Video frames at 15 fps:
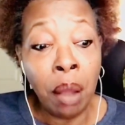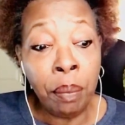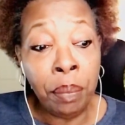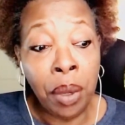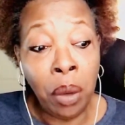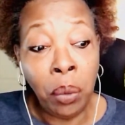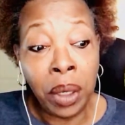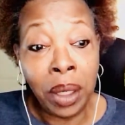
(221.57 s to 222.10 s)

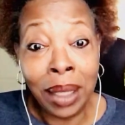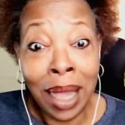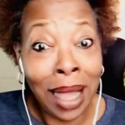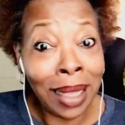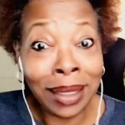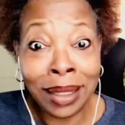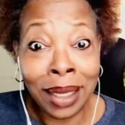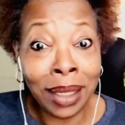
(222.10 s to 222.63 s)
But when
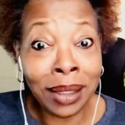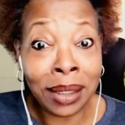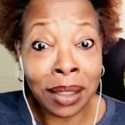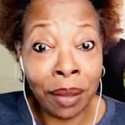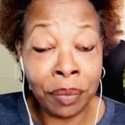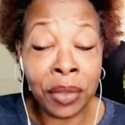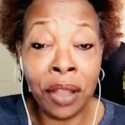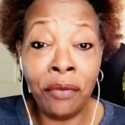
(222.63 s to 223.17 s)
God does
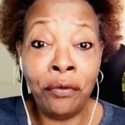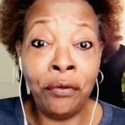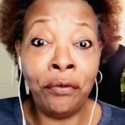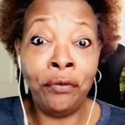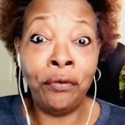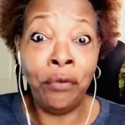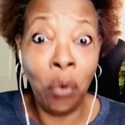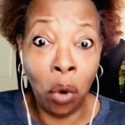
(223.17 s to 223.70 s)
something
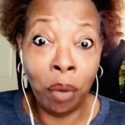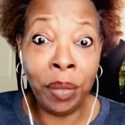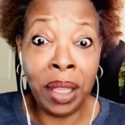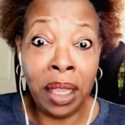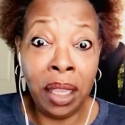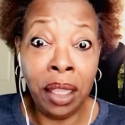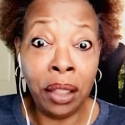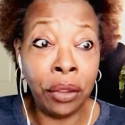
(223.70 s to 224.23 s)
for
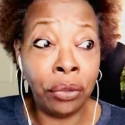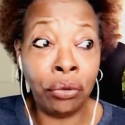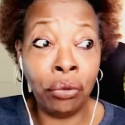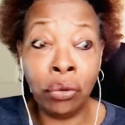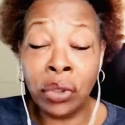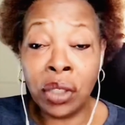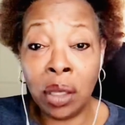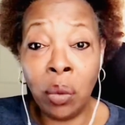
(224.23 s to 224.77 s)
me
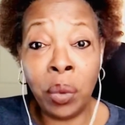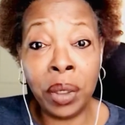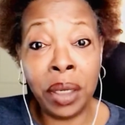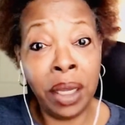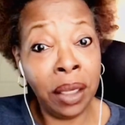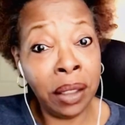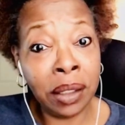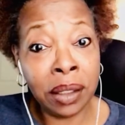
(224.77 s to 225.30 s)
through someone
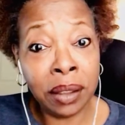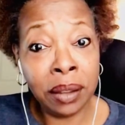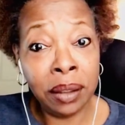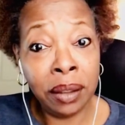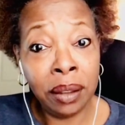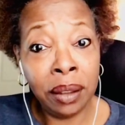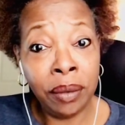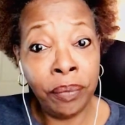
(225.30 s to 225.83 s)
else,
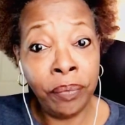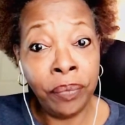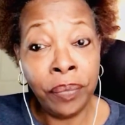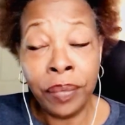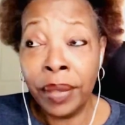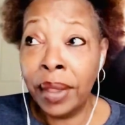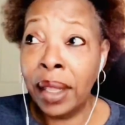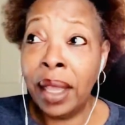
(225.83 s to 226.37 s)

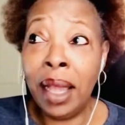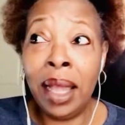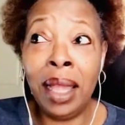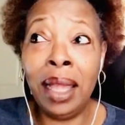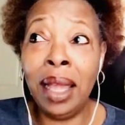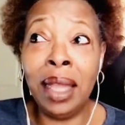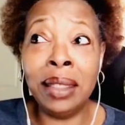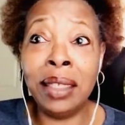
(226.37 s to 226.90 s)

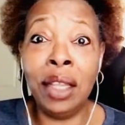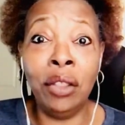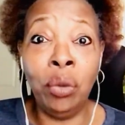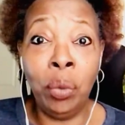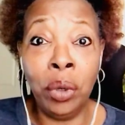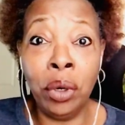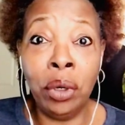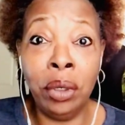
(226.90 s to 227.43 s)
I tell the
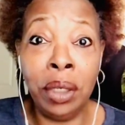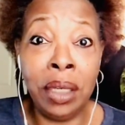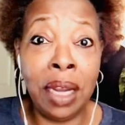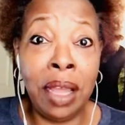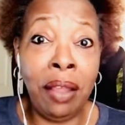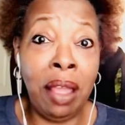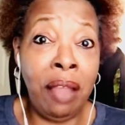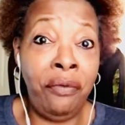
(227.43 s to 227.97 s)
world, and
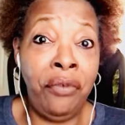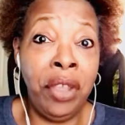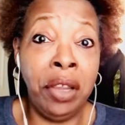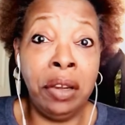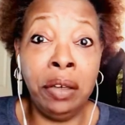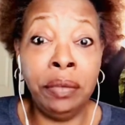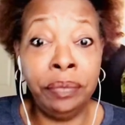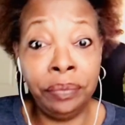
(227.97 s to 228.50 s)
I
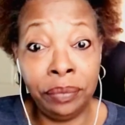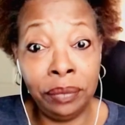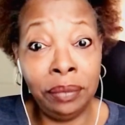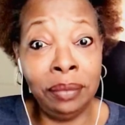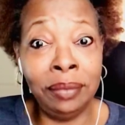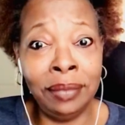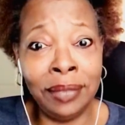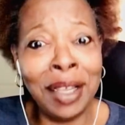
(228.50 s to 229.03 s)
figure
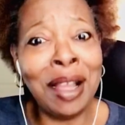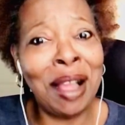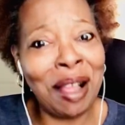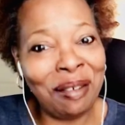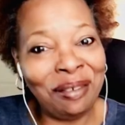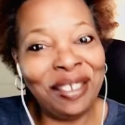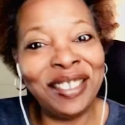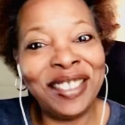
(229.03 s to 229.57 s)

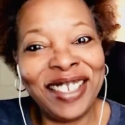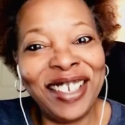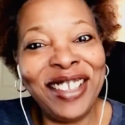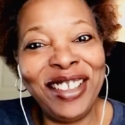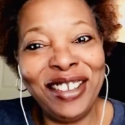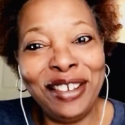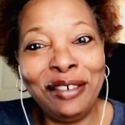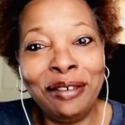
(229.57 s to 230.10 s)
I'm going to tell
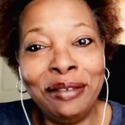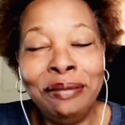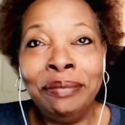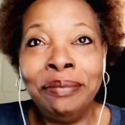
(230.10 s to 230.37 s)
you.